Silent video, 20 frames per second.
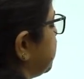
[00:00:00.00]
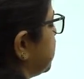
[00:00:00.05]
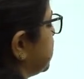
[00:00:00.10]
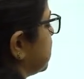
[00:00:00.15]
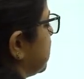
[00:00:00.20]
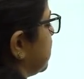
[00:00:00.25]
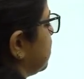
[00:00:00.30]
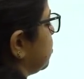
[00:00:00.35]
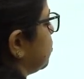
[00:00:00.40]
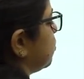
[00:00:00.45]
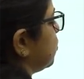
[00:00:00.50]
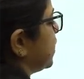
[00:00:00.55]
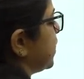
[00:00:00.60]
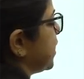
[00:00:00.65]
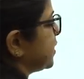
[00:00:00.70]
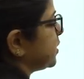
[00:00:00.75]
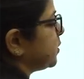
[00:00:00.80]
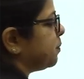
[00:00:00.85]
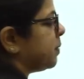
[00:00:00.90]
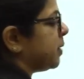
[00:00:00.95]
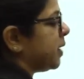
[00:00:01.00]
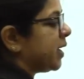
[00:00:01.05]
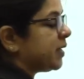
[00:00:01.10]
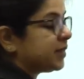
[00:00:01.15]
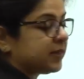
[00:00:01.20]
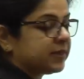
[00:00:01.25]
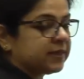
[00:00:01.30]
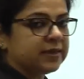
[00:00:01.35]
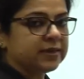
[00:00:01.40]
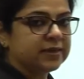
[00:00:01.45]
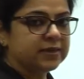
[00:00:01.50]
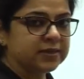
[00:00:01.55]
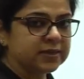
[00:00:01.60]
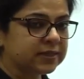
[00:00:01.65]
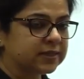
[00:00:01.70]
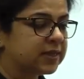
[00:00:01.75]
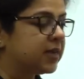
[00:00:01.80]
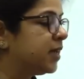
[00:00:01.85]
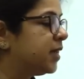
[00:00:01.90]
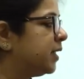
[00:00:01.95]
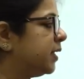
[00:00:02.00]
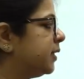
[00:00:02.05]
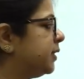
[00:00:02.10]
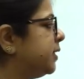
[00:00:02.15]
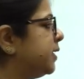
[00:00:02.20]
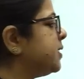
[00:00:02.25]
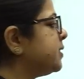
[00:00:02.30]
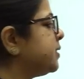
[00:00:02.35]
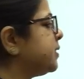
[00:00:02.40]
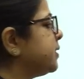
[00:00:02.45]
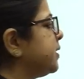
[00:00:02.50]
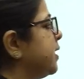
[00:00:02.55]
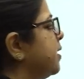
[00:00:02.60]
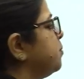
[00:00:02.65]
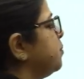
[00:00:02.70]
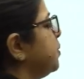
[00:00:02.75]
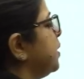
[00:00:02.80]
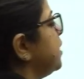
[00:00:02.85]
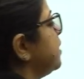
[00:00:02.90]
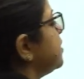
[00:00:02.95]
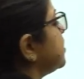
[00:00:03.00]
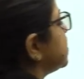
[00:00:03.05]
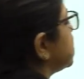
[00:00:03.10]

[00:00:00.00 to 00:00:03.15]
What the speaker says: which are known as bacillus. These can be